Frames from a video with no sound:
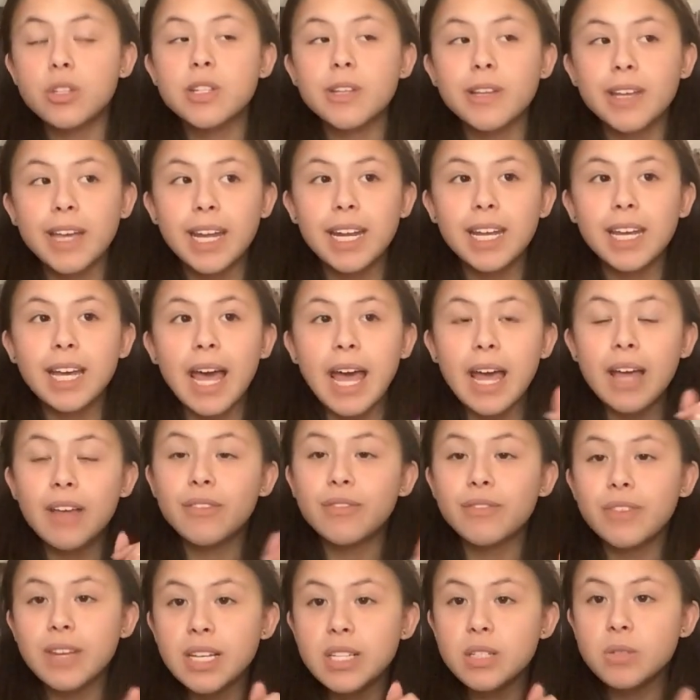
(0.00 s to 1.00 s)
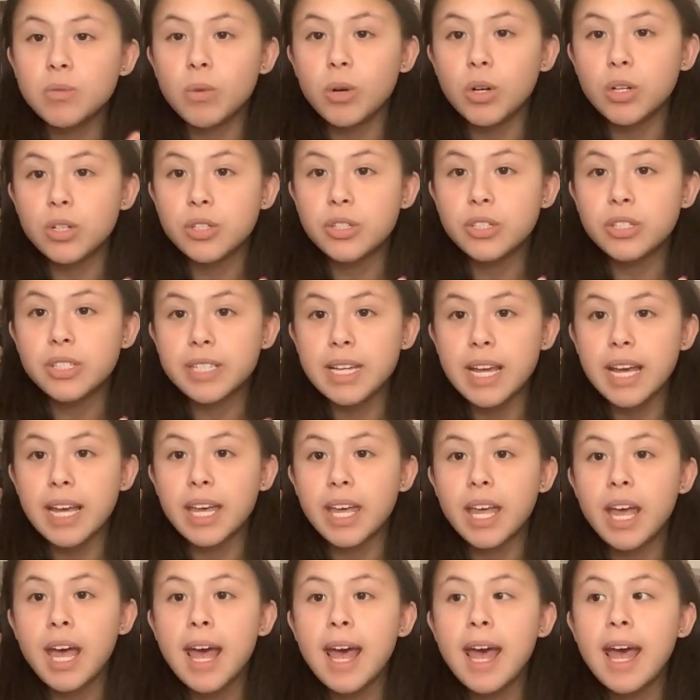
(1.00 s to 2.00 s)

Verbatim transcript: So getting a face wash stick